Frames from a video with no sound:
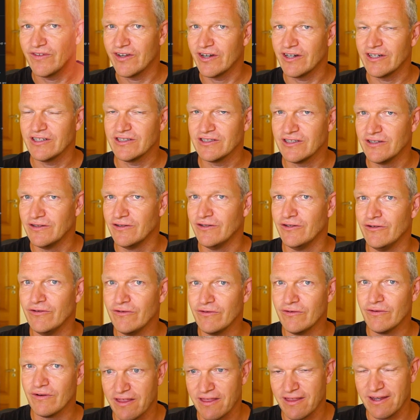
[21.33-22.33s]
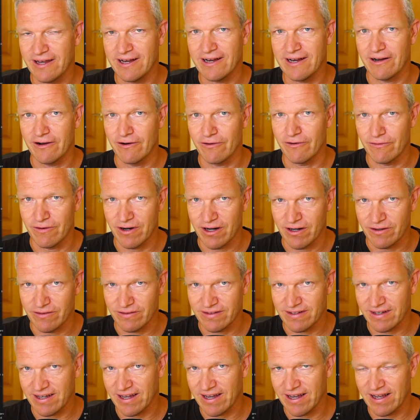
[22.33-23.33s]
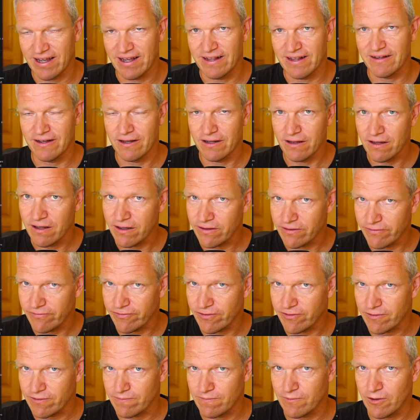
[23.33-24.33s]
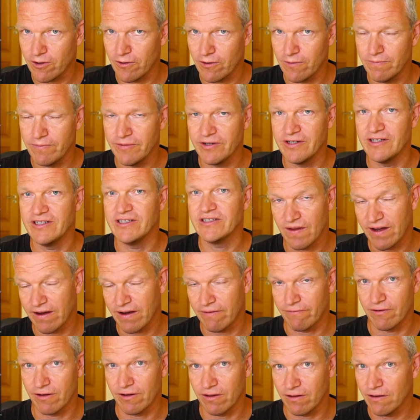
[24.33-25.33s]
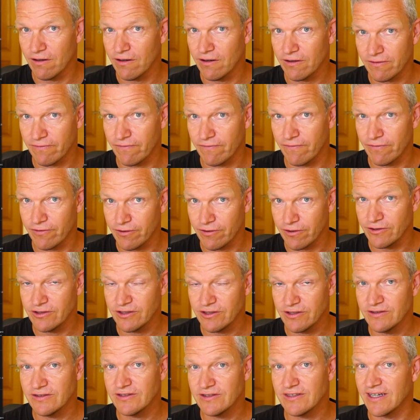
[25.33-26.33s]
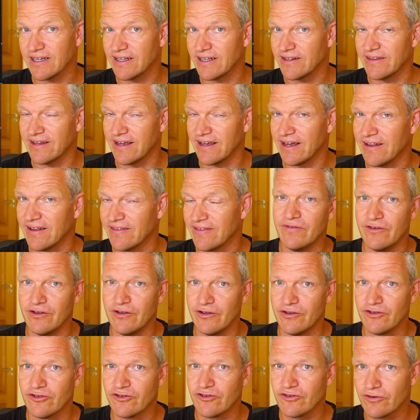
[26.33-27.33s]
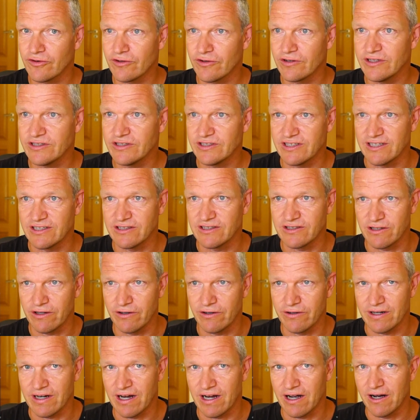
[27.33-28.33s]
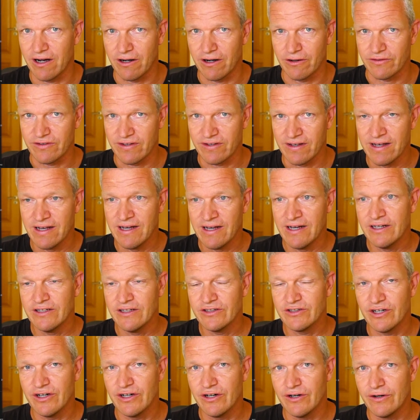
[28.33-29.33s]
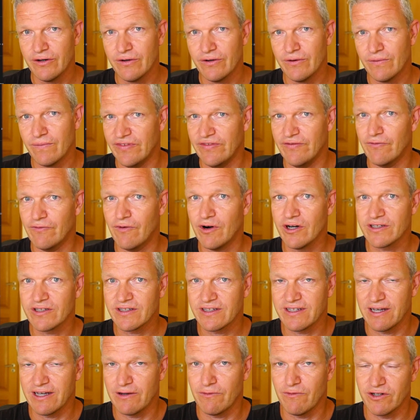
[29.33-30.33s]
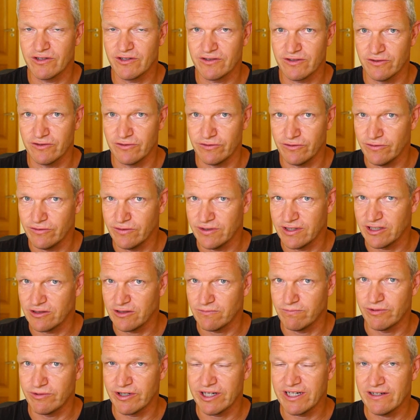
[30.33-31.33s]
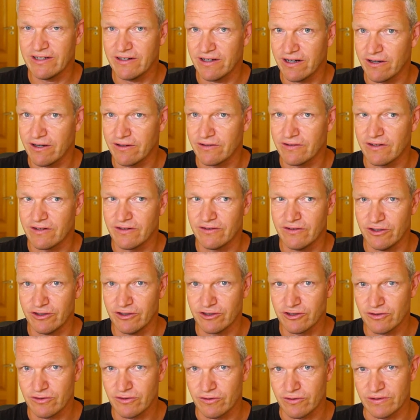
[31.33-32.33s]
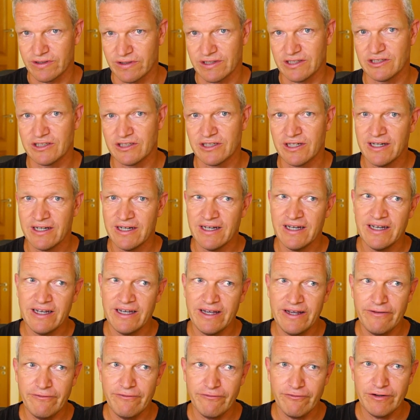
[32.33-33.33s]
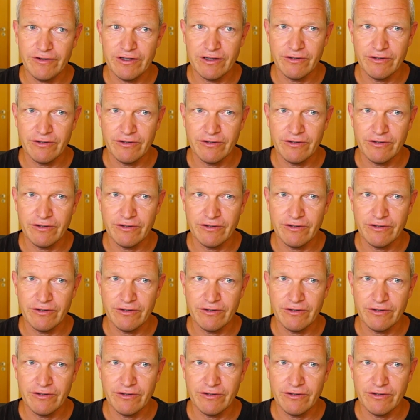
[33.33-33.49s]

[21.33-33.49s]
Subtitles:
There is a new thing around, and a lot of companies have a lot of versions and then the storage is going out. So what they want to do is bring down the storage. If we